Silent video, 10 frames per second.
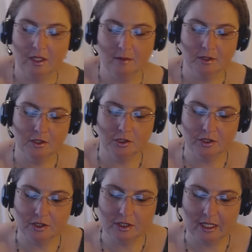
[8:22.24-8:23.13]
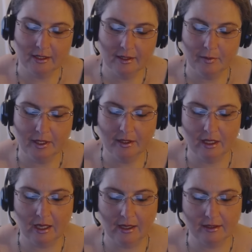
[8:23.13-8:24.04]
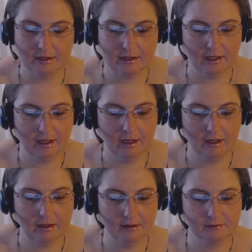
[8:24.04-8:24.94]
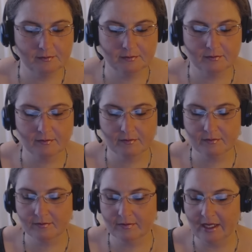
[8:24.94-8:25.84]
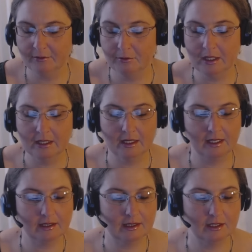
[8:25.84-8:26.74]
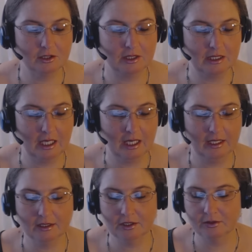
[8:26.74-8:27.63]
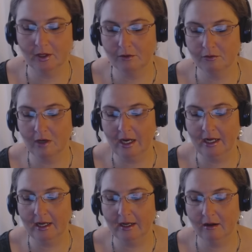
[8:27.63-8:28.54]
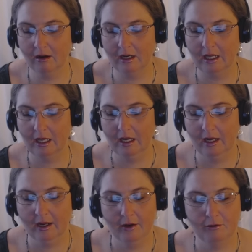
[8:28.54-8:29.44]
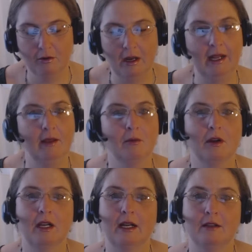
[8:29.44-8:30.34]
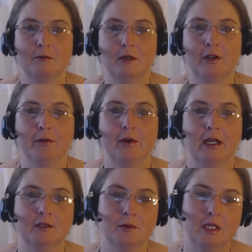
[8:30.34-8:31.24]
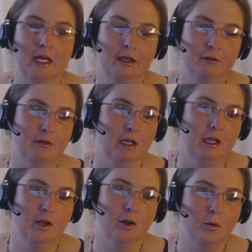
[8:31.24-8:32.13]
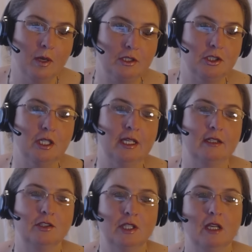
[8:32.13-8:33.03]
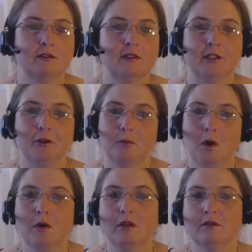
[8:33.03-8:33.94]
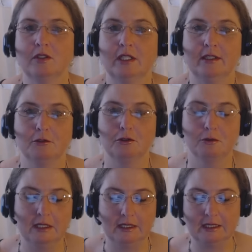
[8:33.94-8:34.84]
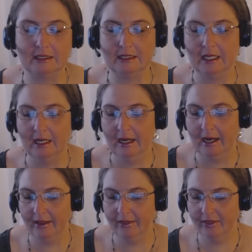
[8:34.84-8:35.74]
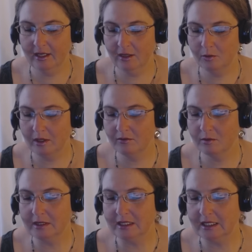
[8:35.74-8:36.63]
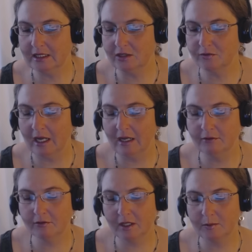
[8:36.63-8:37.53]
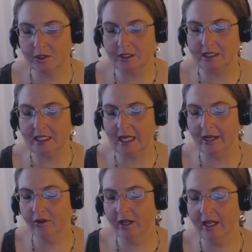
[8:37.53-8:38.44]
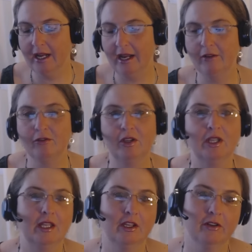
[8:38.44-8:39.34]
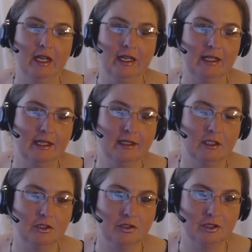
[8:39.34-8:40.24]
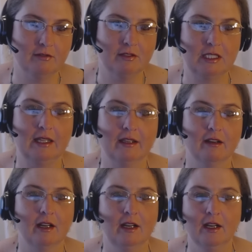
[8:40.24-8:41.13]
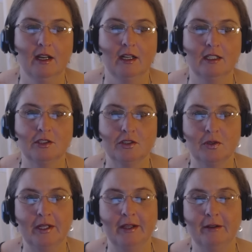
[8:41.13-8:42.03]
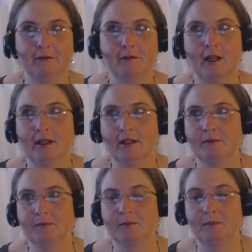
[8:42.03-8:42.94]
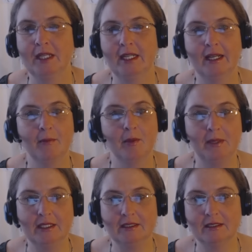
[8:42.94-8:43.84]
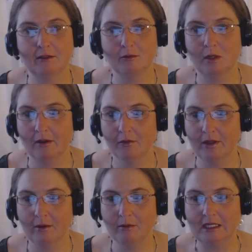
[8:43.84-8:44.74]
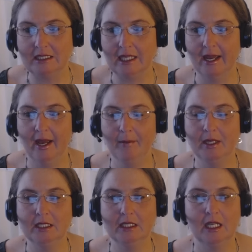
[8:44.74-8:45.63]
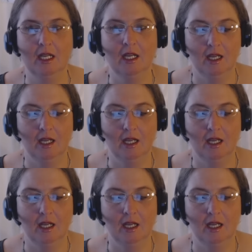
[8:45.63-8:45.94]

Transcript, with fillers: of Cups is just telling me that um, I really think it's actually tied into our Friday card. Friday, we're kind of where you guys were kind of questioning yourselves and your motives and your choices. I think whenever we see this Five of Cups on Saturday, I feel like you're kind of getting your stuff together. You're sort of um, picking up the pieces of whatever that was that happened.